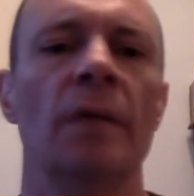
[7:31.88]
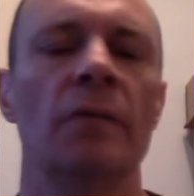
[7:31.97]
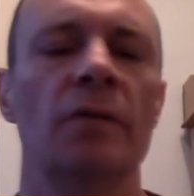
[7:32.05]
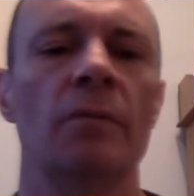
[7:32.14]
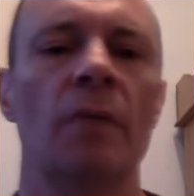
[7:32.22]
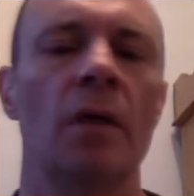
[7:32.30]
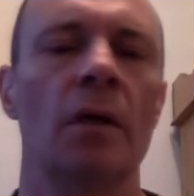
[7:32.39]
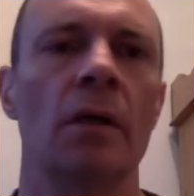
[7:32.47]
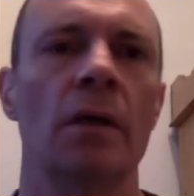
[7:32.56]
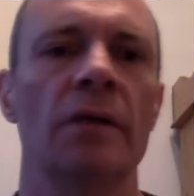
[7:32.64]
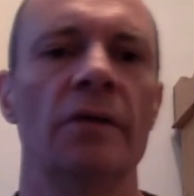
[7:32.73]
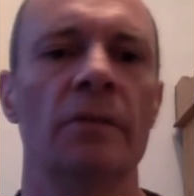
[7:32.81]
so
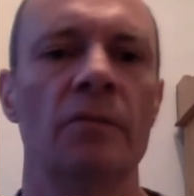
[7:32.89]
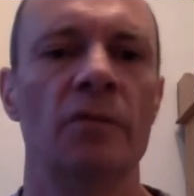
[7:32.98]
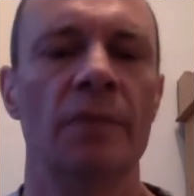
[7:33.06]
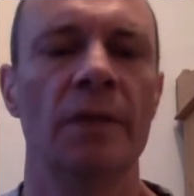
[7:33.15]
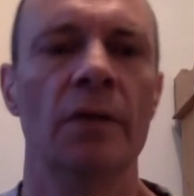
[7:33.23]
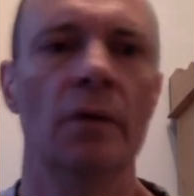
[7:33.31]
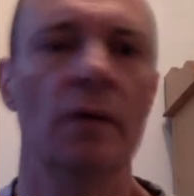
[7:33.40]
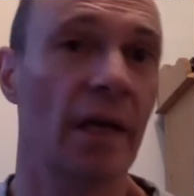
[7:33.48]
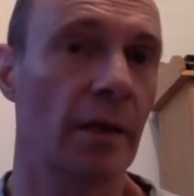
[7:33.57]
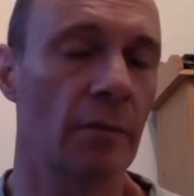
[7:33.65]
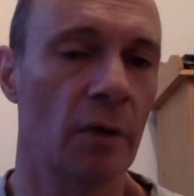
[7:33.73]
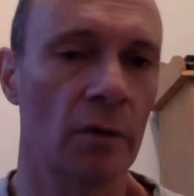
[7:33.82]
Barclays seems to be good
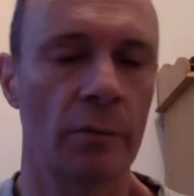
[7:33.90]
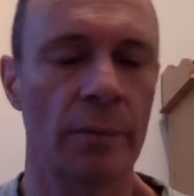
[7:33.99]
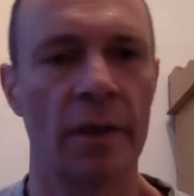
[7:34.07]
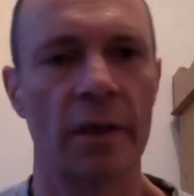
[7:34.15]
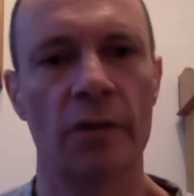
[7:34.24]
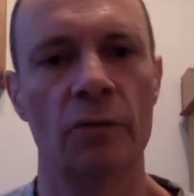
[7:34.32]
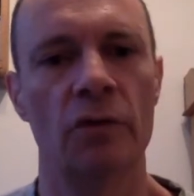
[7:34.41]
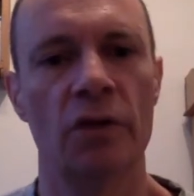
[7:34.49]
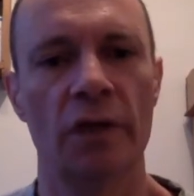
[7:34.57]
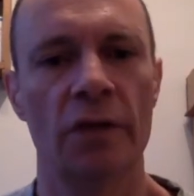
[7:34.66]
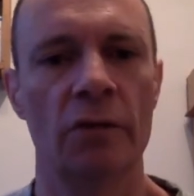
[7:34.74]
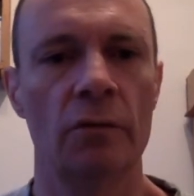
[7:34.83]
at the moment, but they do
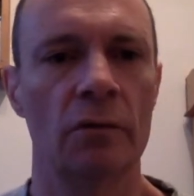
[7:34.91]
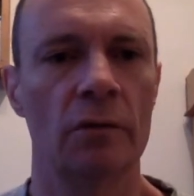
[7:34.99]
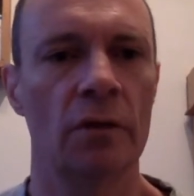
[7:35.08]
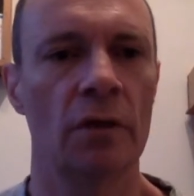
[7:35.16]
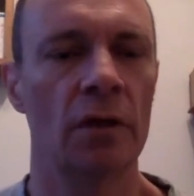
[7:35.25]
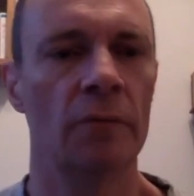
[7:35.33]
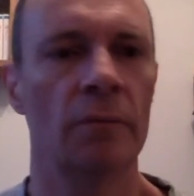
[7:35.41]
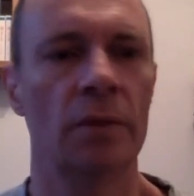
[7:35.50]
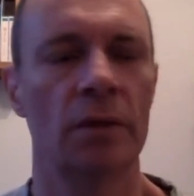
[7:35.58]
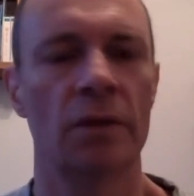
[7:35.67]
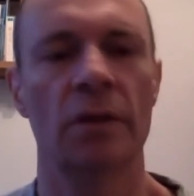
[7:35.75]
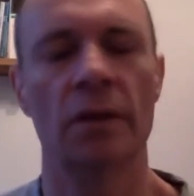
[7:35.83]
change all the time,
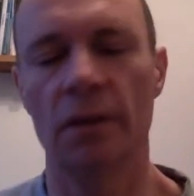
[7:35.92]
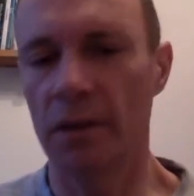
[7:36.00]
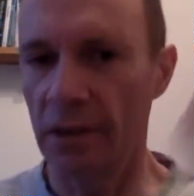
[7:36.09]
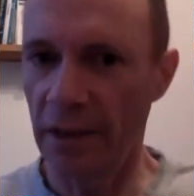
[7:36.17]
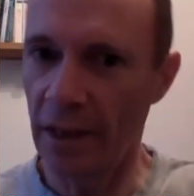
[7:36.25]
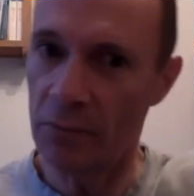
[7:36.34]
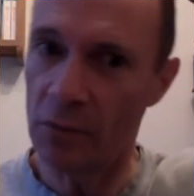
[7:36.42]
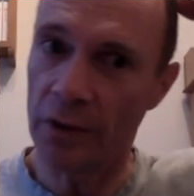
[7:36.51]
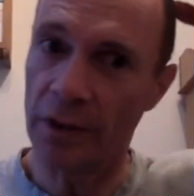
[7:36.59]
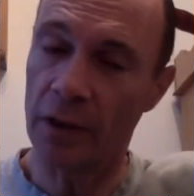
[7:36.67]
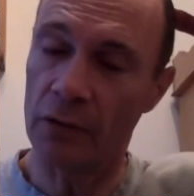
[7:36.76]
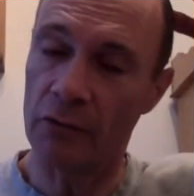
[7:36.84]
so you need to keep
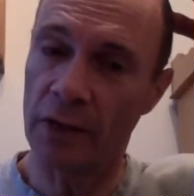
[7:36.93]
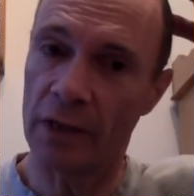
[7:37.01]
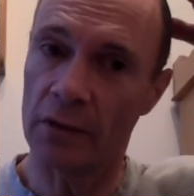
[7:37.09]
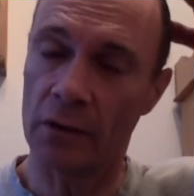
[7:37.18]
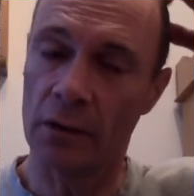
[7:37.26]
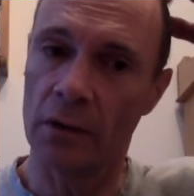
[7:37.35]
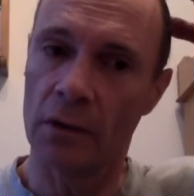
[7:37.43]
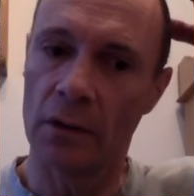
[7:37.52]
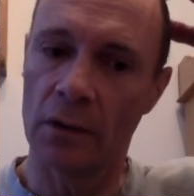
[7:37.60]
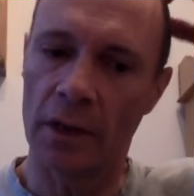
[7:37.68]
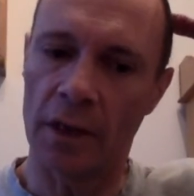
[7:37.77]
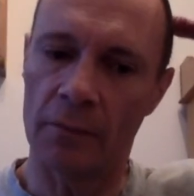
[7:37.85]
looking around.
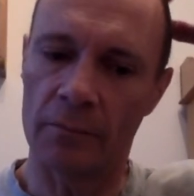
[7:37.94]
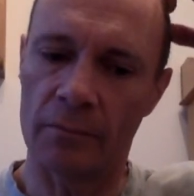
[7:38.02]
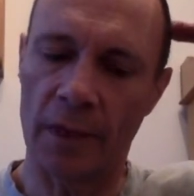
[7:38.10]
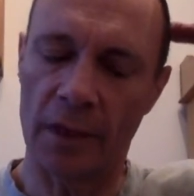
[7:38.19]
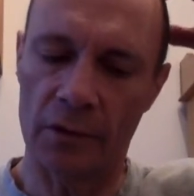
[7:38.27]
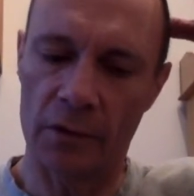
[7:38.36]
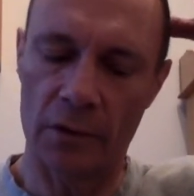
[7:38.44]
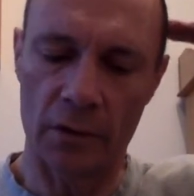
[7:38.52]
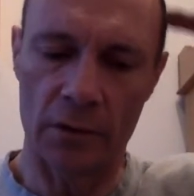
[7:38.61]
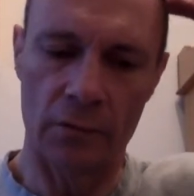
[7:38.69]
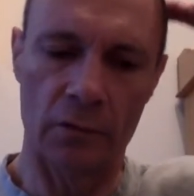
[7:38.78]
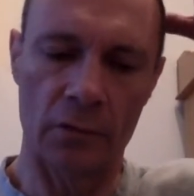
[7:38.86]
Now, you
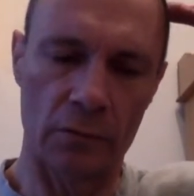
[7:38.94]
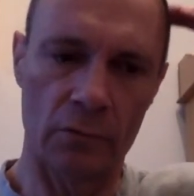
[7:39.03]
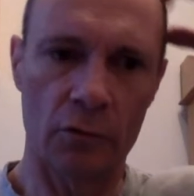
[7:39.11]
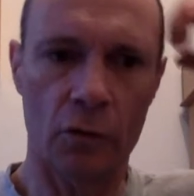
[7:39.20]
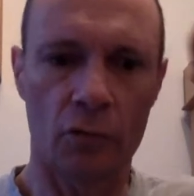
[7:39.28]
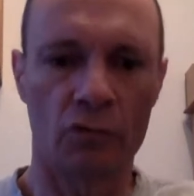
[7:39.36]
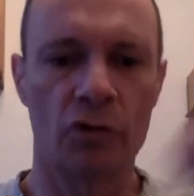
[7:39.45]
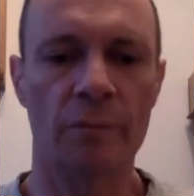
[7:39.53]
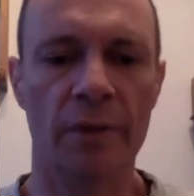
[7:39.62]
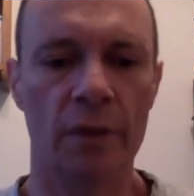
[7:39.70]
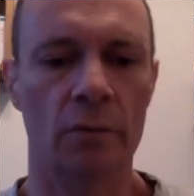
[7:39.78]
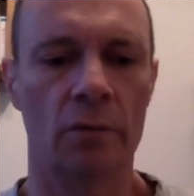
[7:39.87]
can't
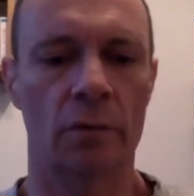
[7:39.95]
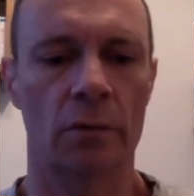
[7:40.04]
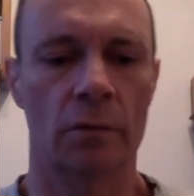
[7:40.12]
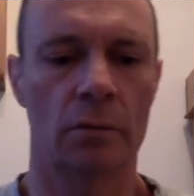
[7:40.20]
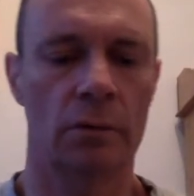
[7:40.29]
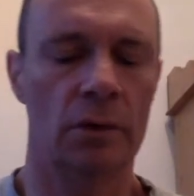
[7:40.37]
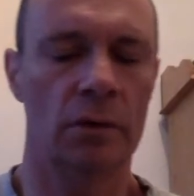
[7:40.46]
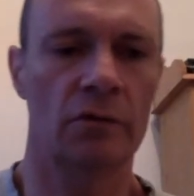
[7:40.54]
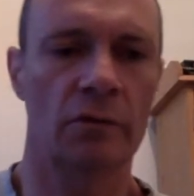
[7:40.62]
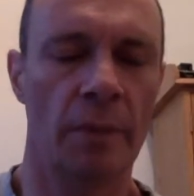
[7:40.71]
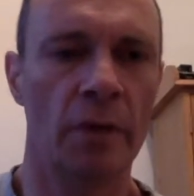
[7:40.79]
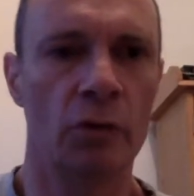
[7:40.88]
contribute, or you're not
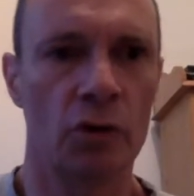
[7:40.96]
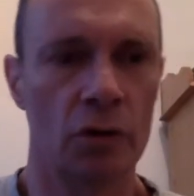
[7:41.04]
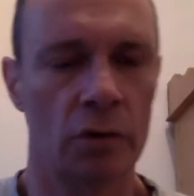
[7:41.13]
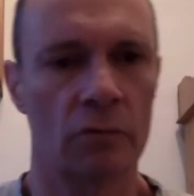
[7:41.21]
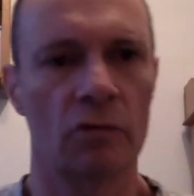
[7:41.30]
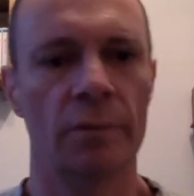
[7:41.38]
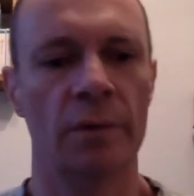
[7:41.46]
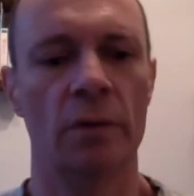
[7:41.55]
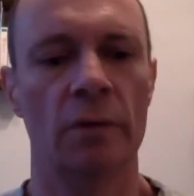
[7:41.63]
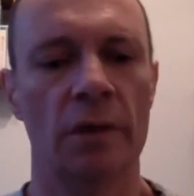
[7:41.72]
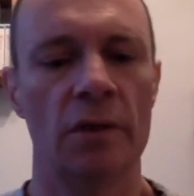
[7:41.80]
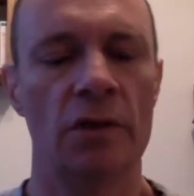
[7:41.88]
supposed to
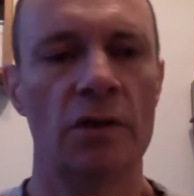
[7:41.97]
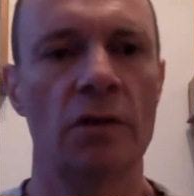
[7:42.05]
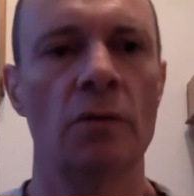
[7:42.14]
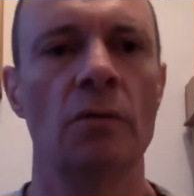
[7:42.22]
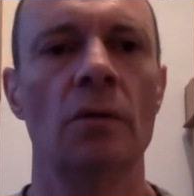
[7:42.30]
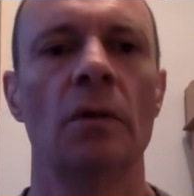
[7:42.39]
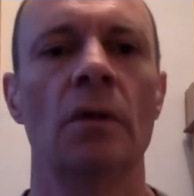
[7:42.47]
contribute, into